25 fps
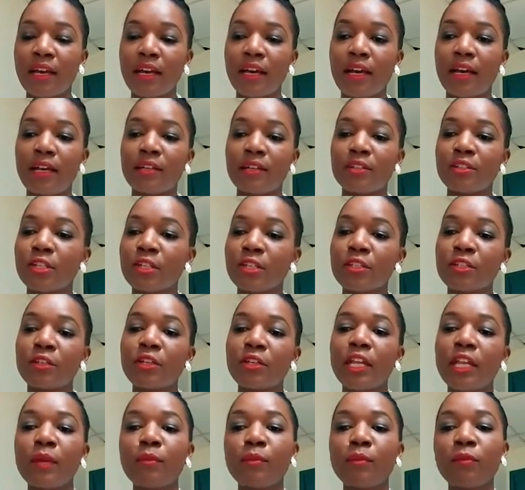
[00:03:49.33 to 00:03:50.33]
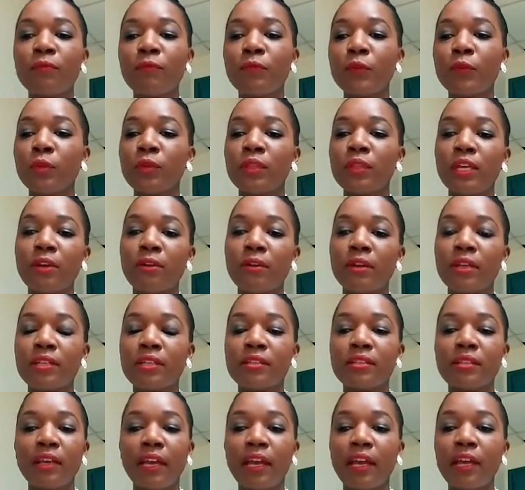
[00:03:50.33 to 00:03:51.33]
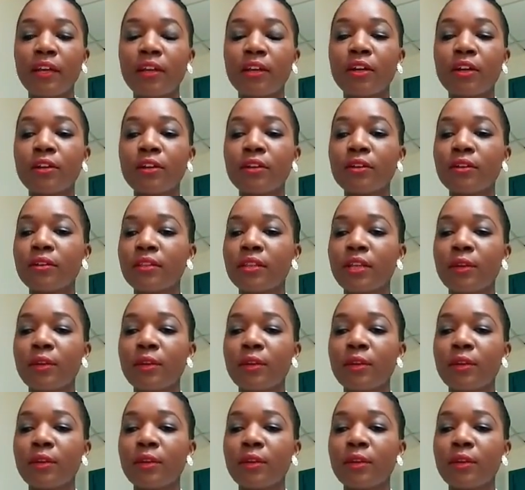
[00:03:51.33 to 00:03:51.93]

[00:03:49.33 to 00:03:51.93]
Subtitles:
And just to name a few, there is anger,